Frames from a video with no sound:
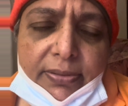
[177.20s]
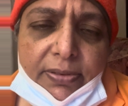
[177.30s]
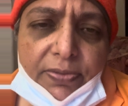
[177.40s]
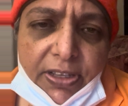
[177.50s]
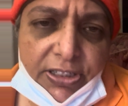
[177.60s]

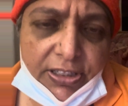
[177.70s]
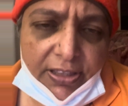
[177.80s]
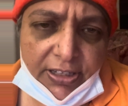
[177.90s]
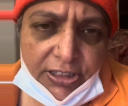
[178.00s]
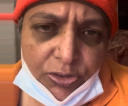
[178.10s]
This
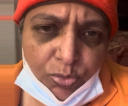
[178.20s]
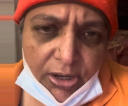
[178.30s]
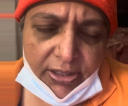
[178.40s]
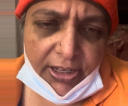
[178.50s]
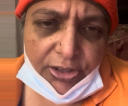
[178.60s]
this is
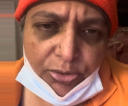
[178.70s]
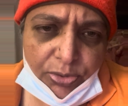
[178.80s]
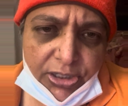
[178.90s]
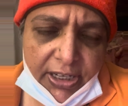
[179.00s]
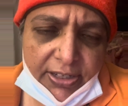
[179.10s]
what they do.
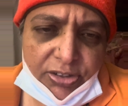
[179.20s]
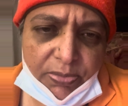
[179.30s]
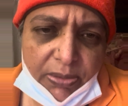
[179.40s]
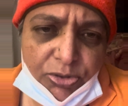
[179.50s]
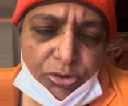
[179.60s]
It's like
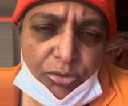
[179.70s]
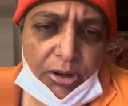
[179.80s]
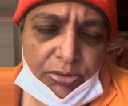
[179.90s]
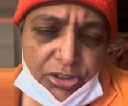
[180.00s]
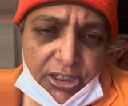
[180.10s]
sometimes you'd go
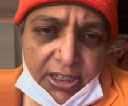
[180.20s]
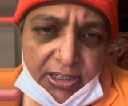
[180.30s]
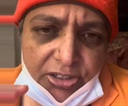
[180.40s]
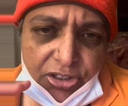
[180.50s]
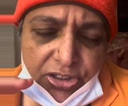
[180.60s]
outside
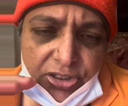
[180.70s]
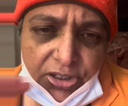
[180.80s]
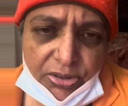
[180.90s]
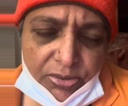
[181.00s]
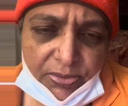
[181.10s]
and just, you know,